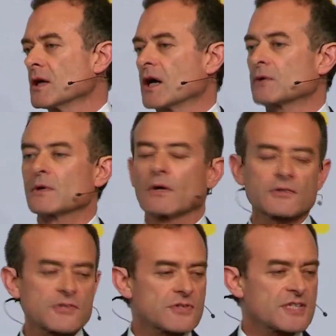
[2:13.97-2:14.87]
And we
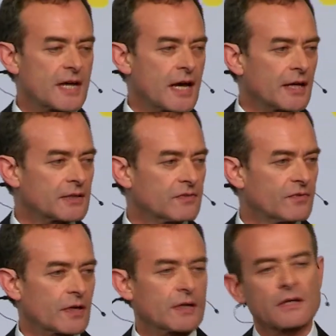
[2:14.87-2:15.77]
also said
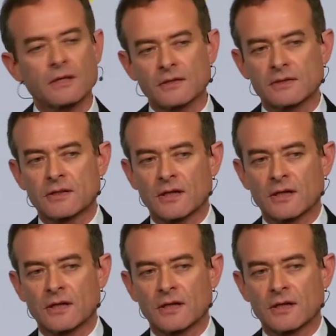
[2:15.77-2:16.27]
very clearly,